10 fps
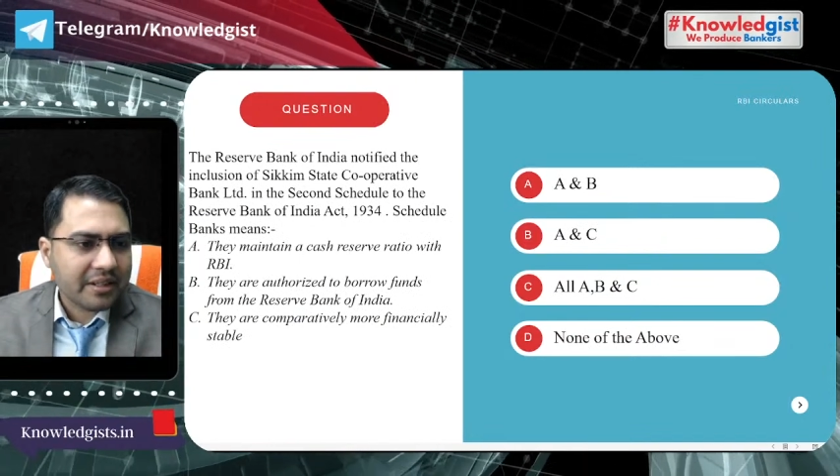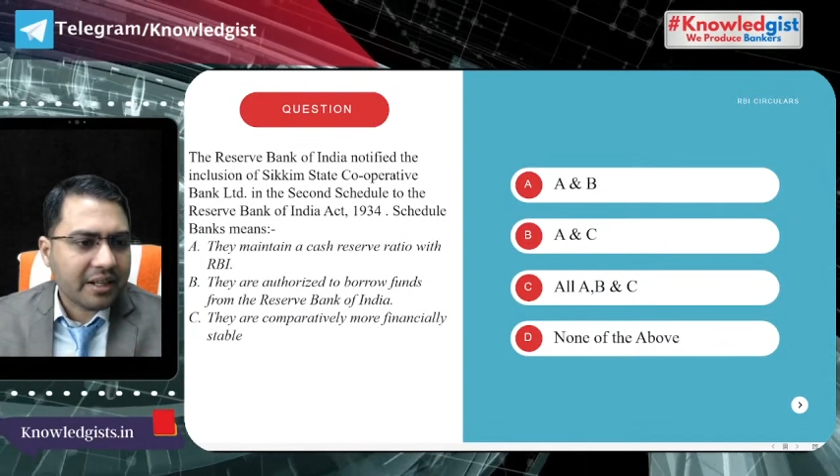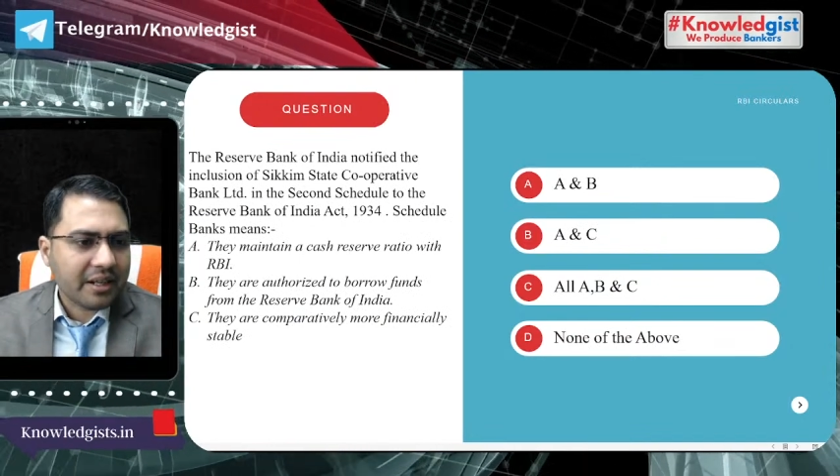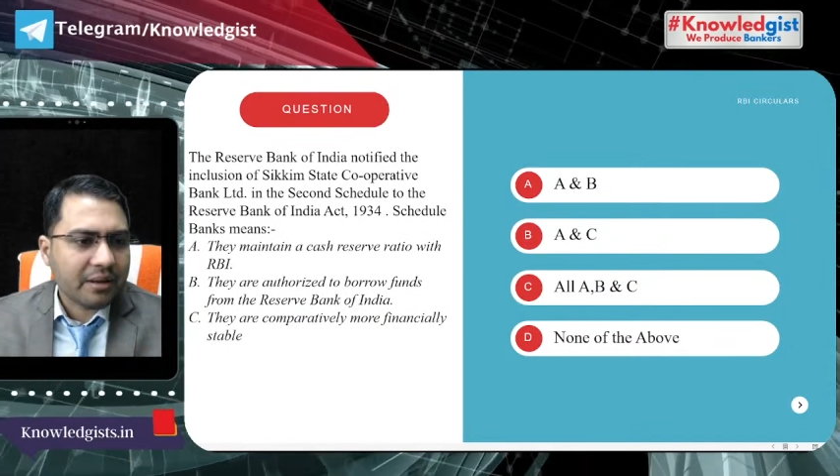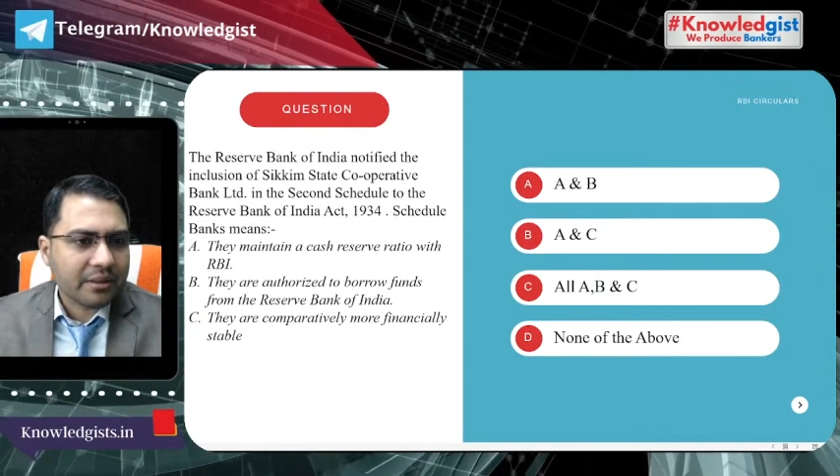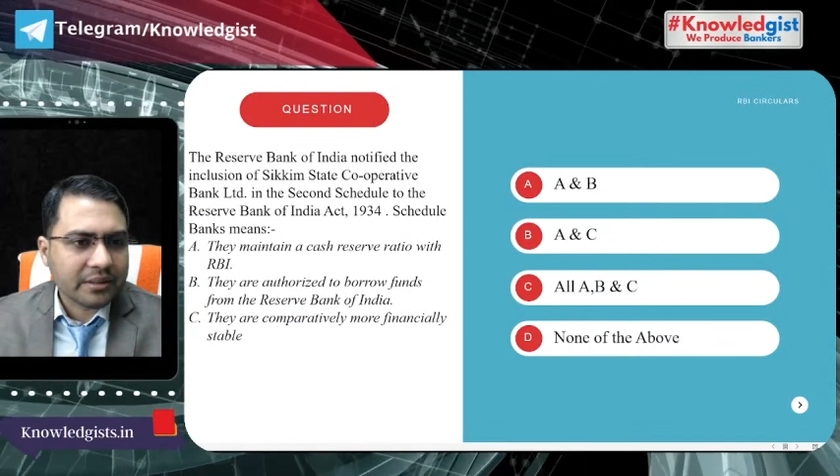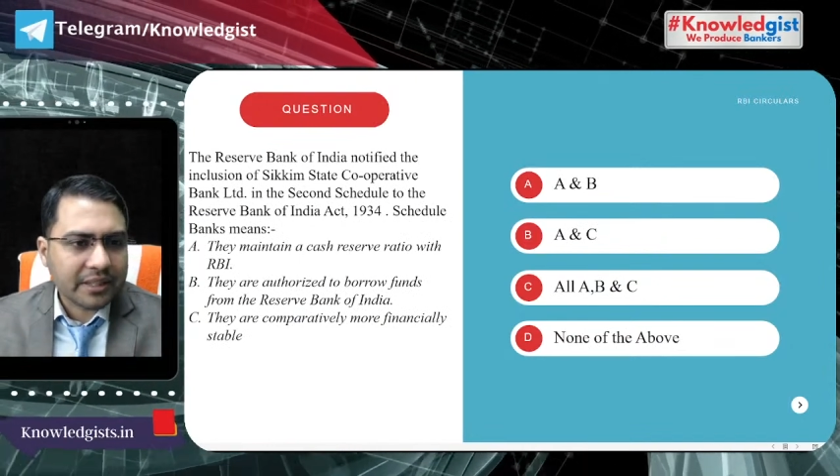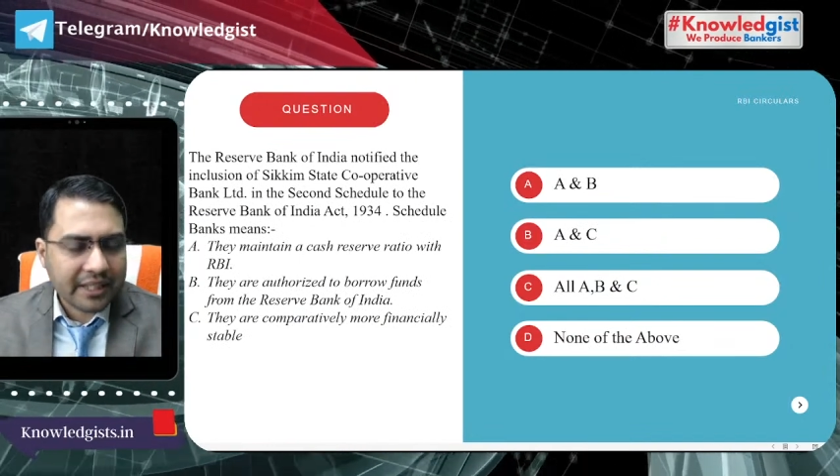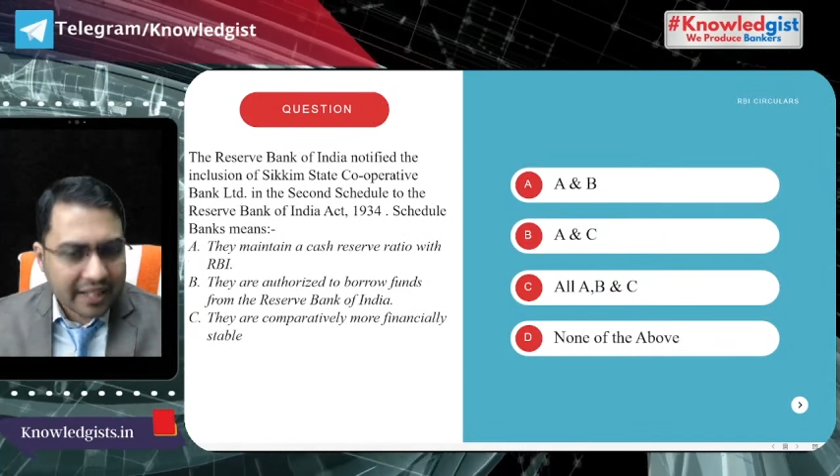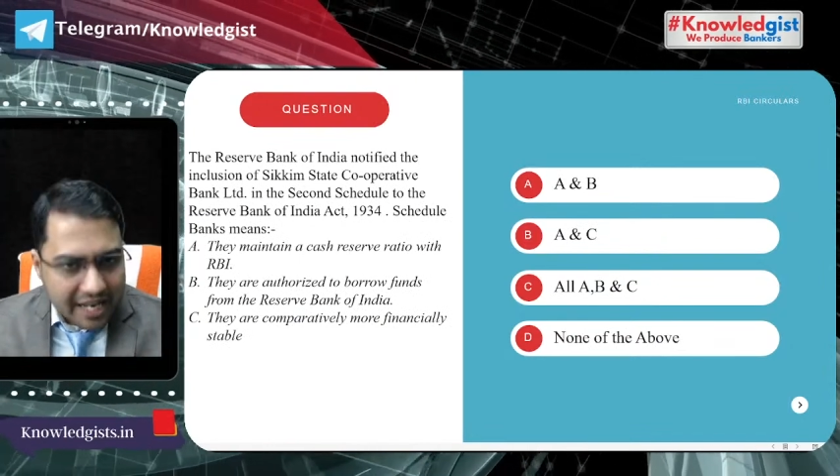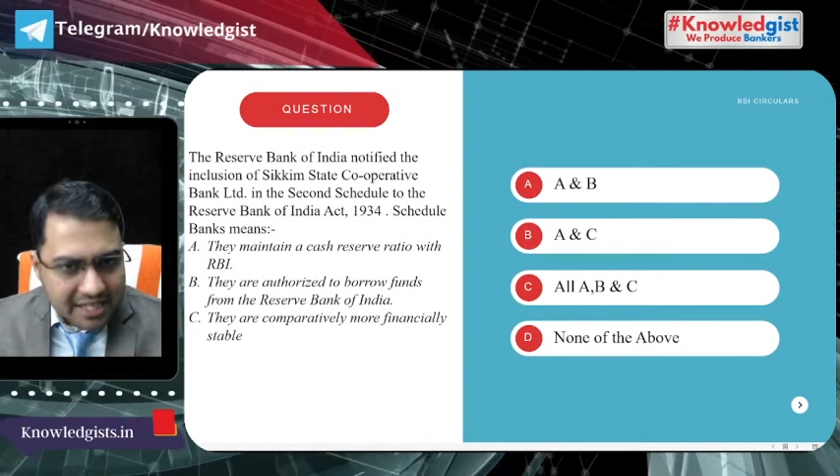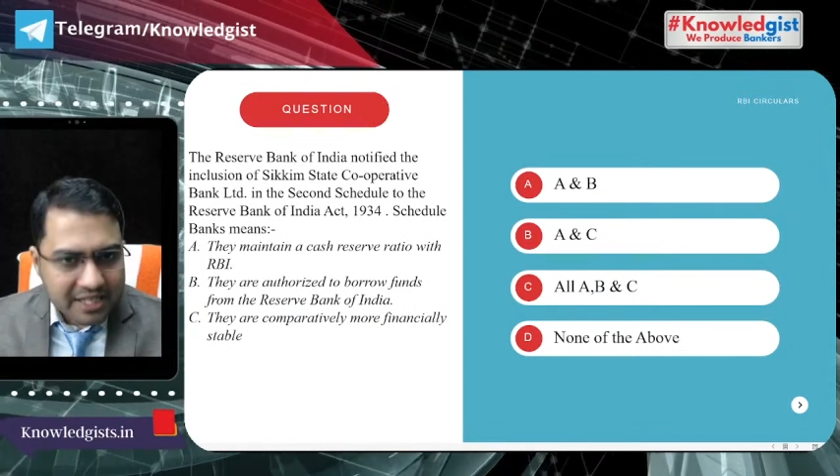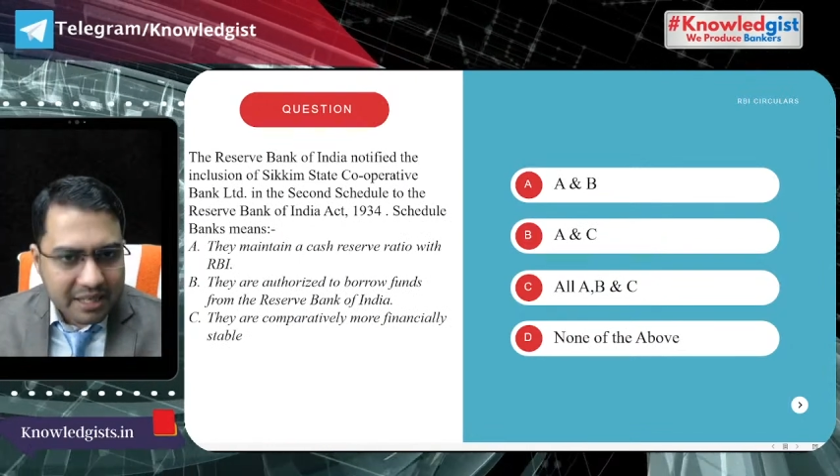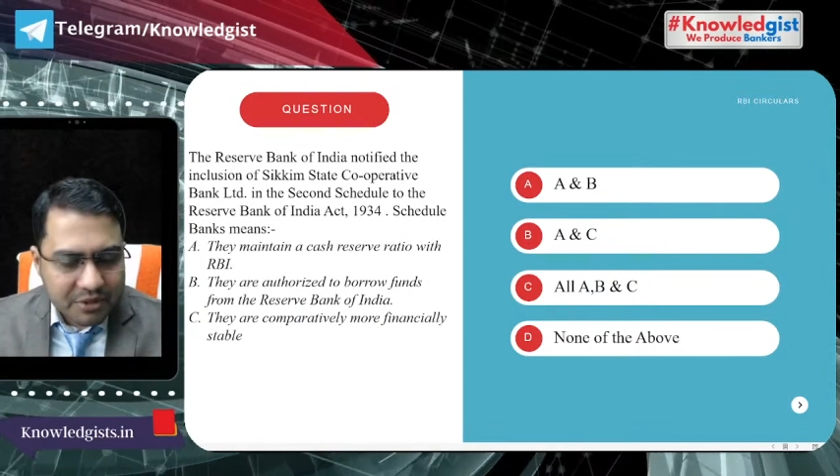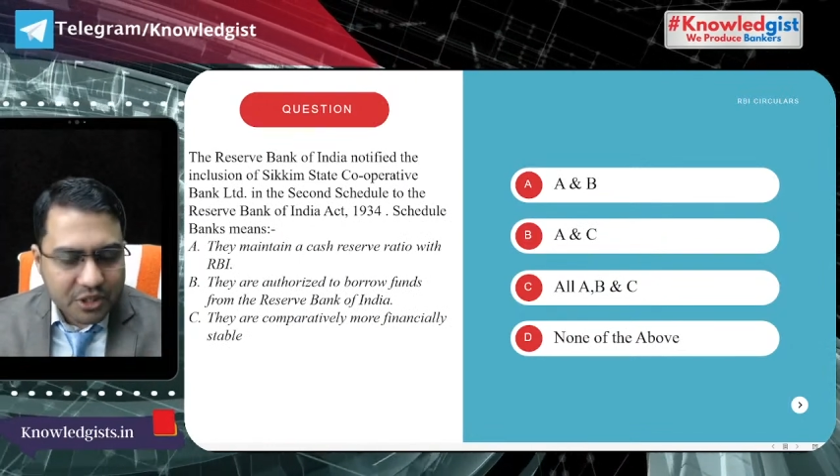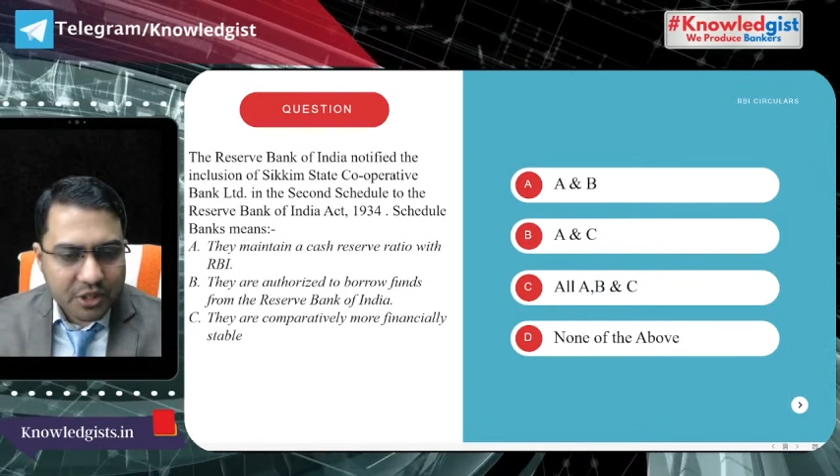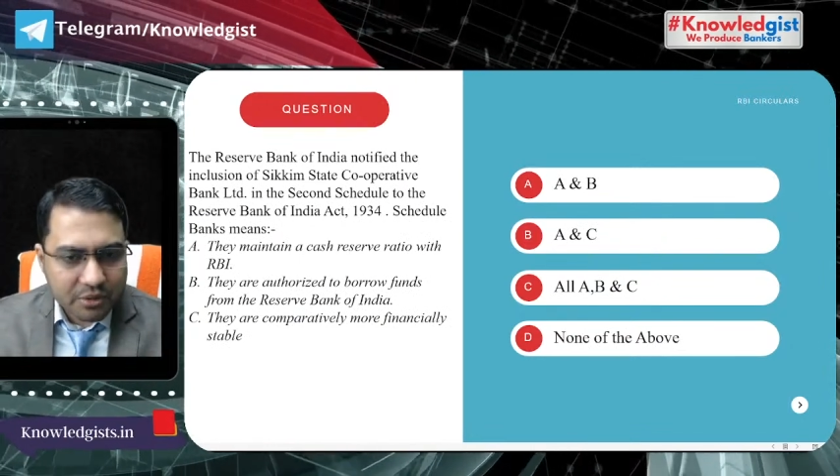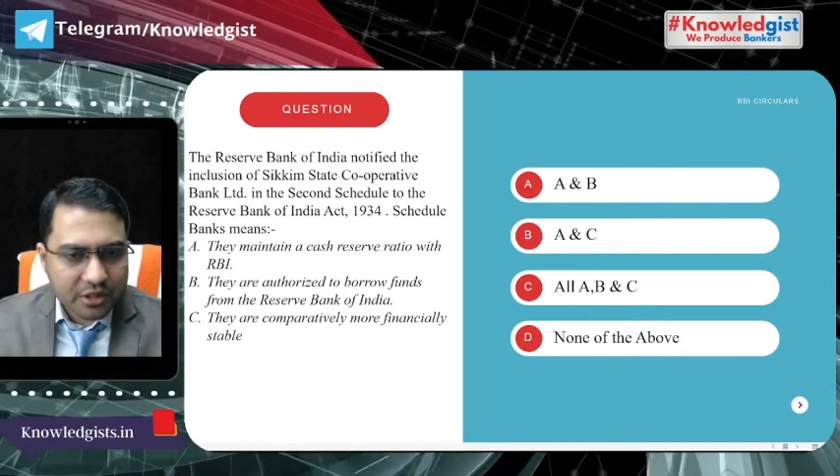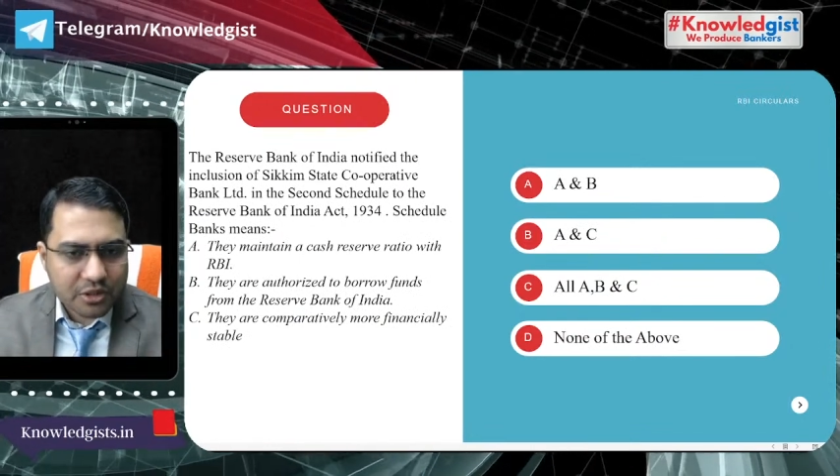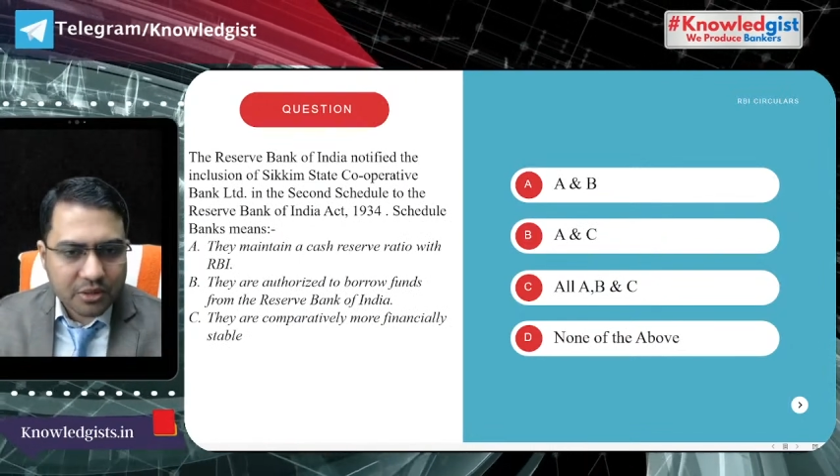in last MCQ
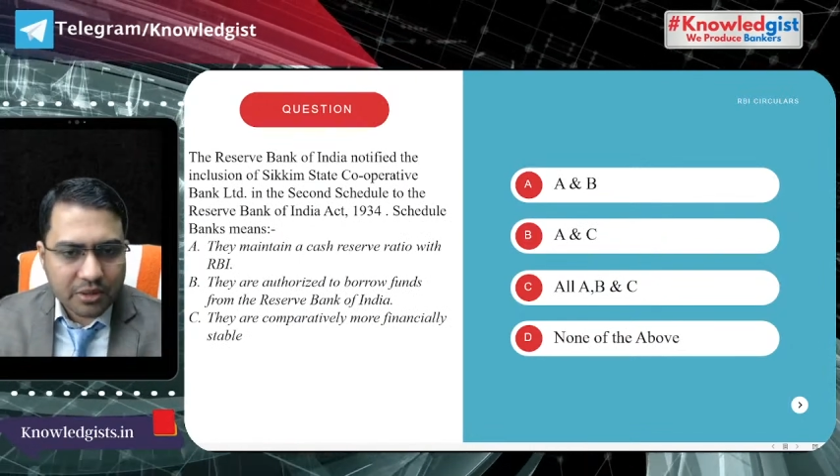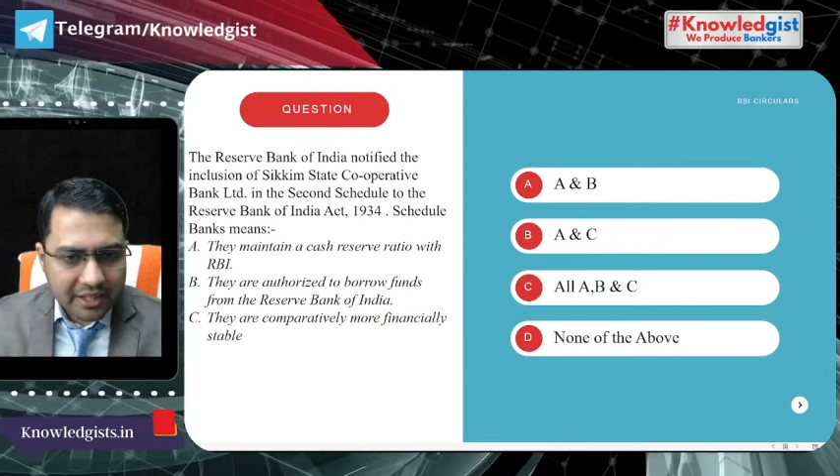also,